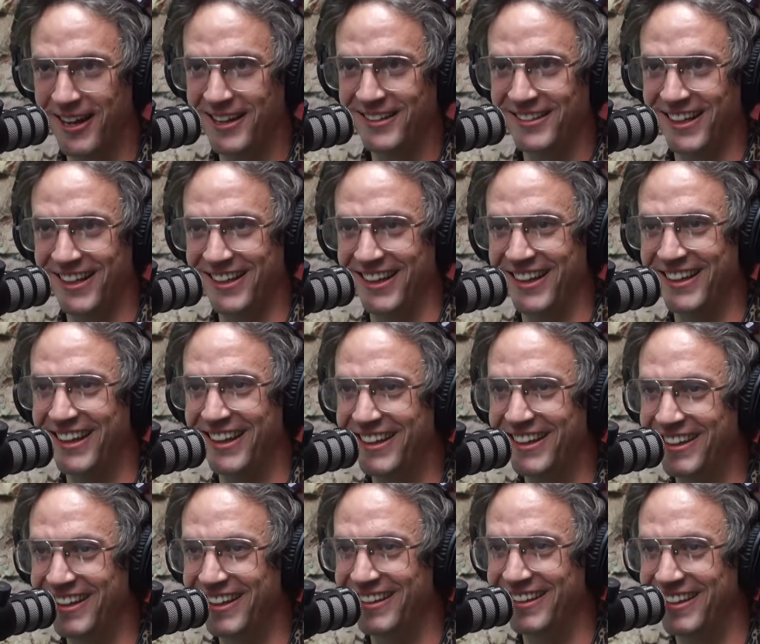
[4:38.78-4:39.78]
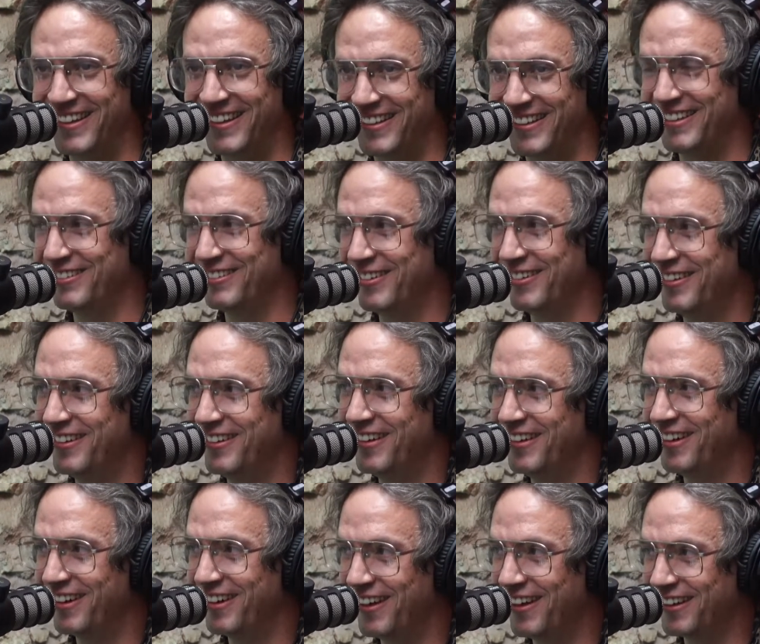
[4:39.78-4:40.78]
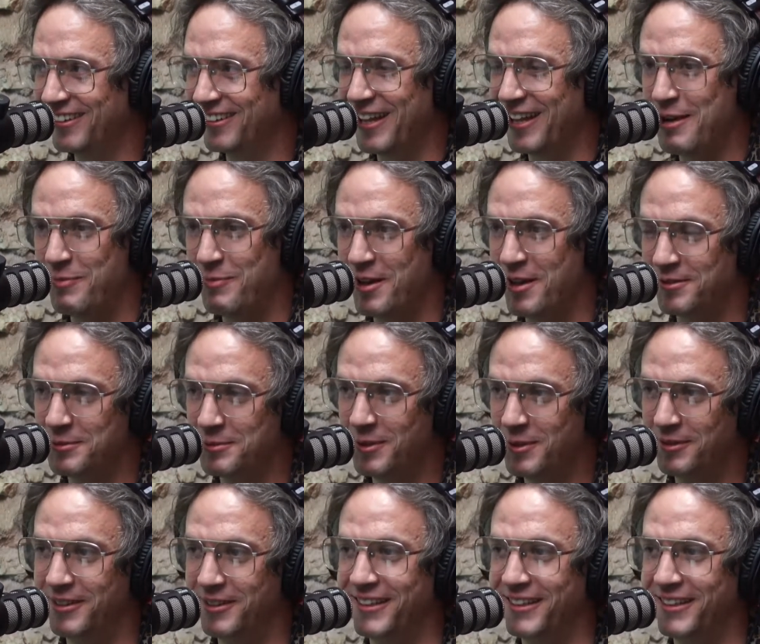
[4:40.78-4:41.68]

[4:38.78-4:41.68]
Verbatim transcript: Yeah, yeah, exactly. Clap heavy movie.